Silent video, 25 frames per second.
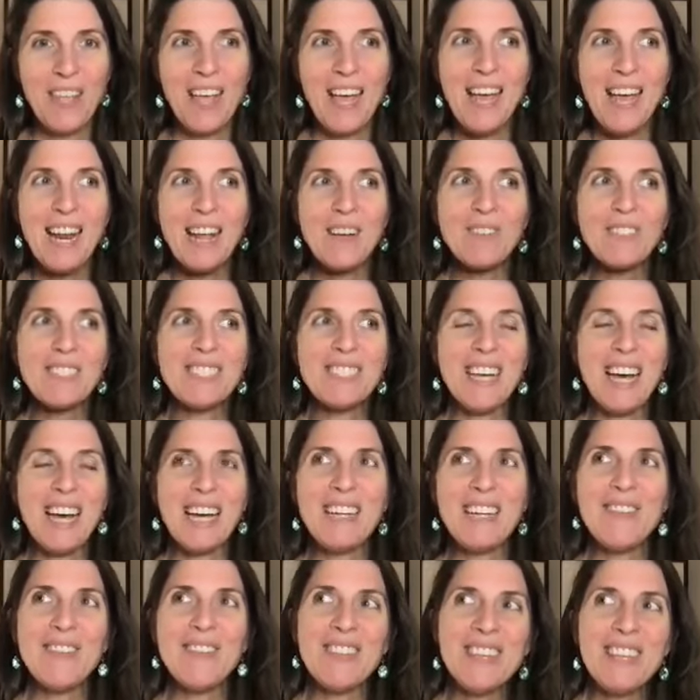And I was
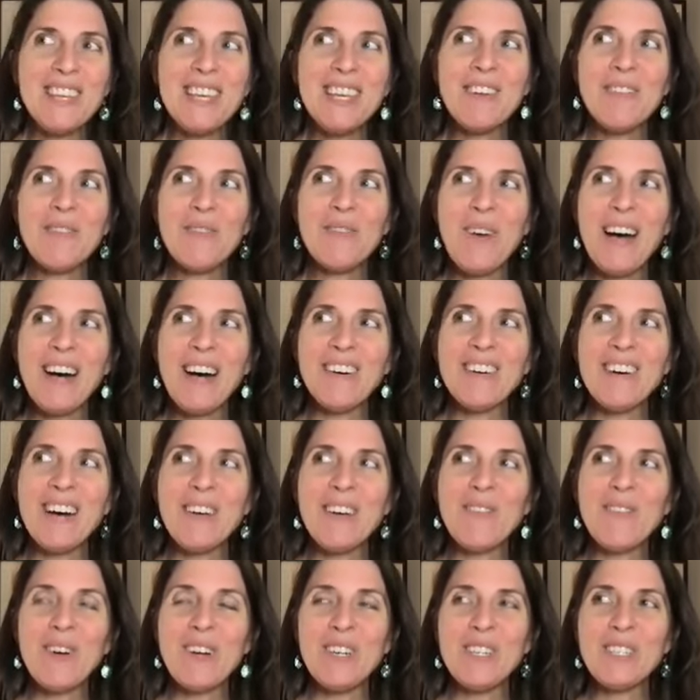kind of thinking, wow,
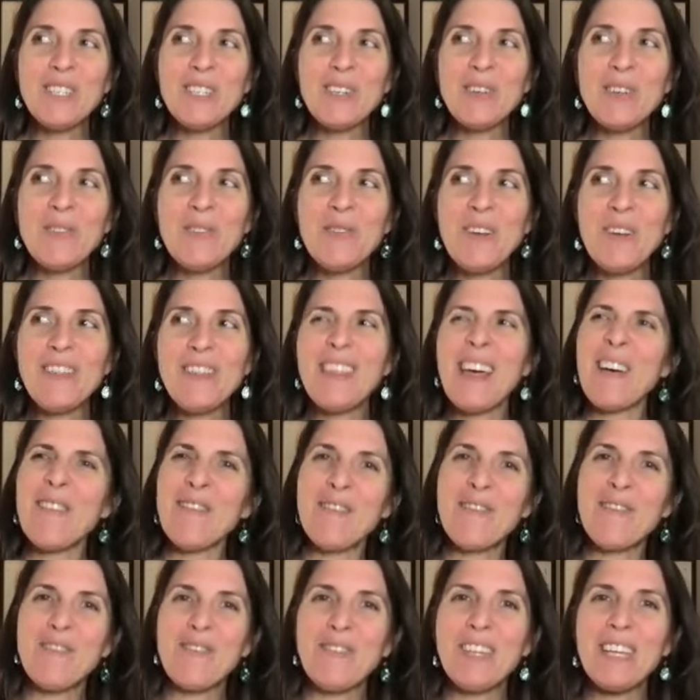I wonder what
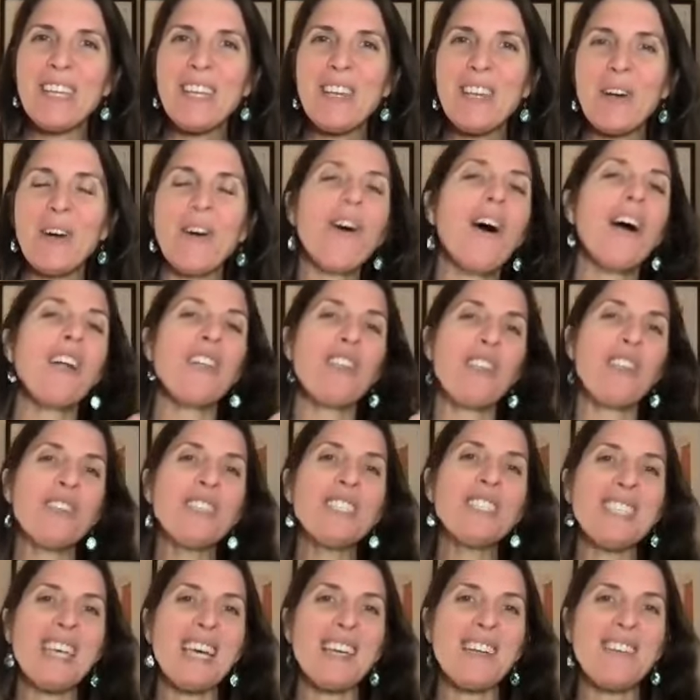that, like on your
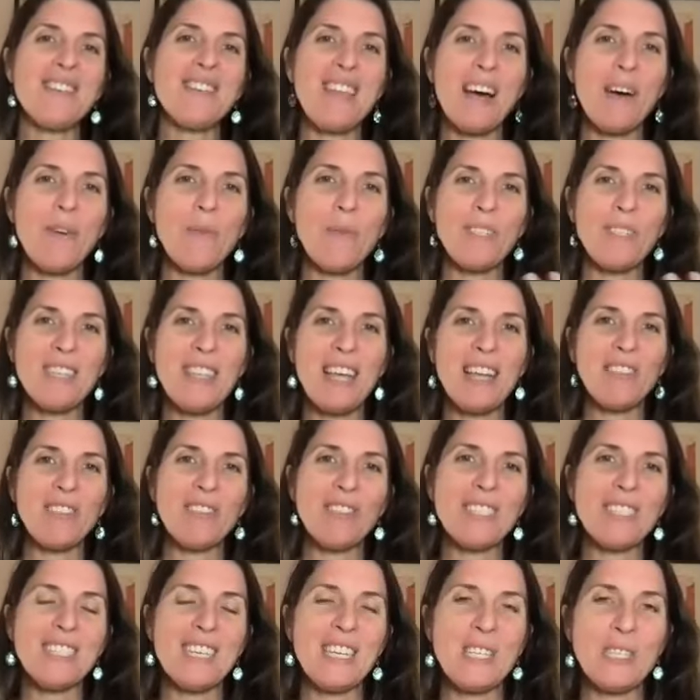side of that, what that
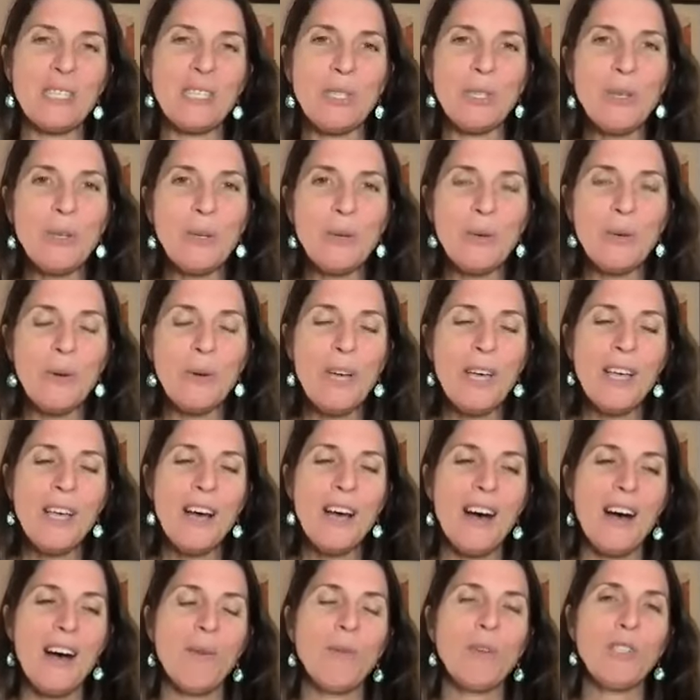looks like too,
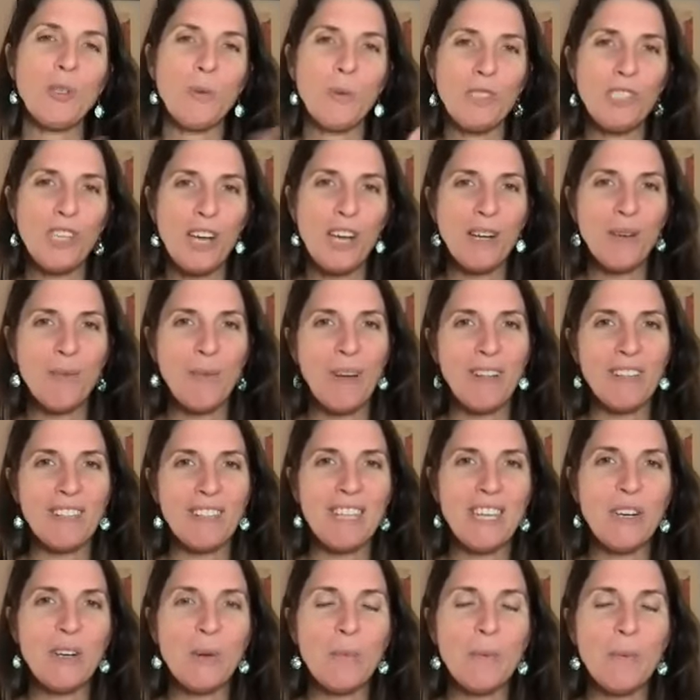which we'll talk about
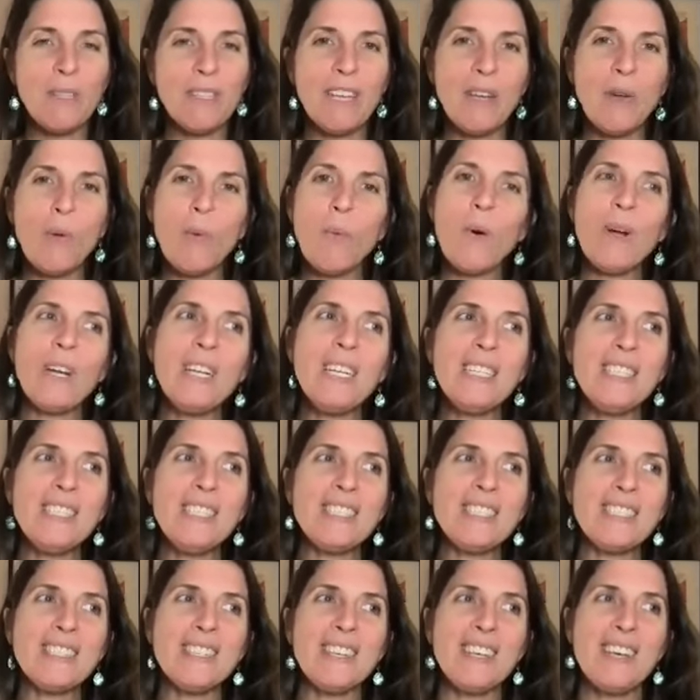later. But like, what
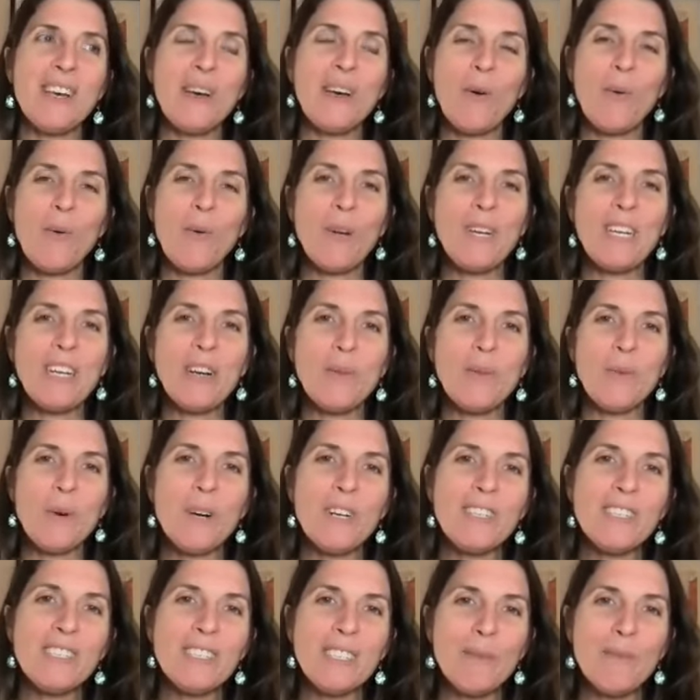
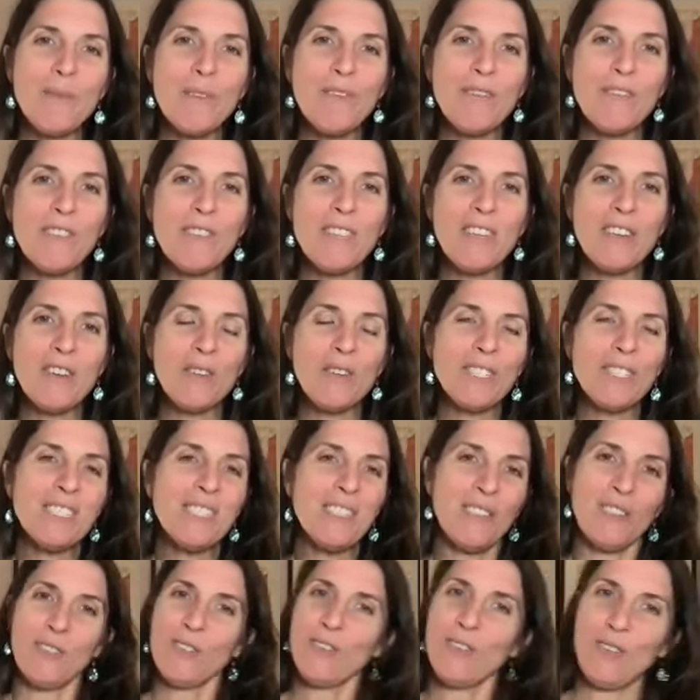are some of your
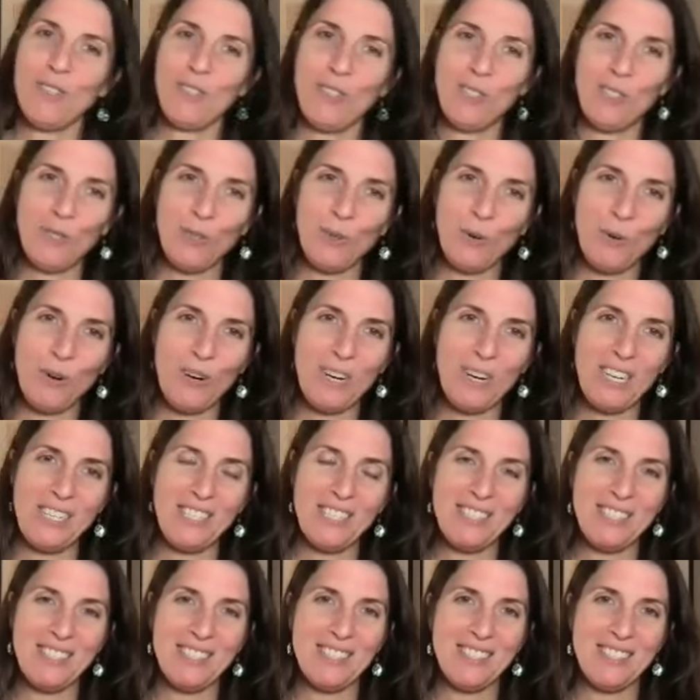sisterhood
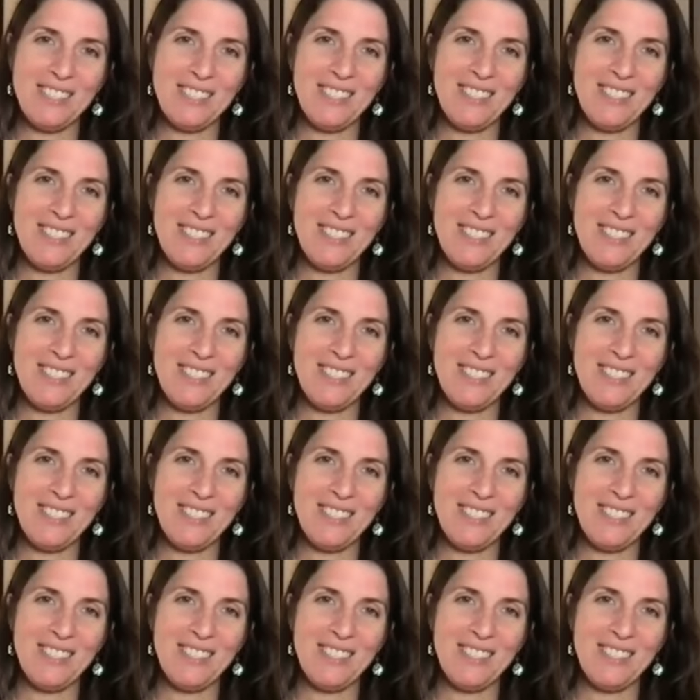stories?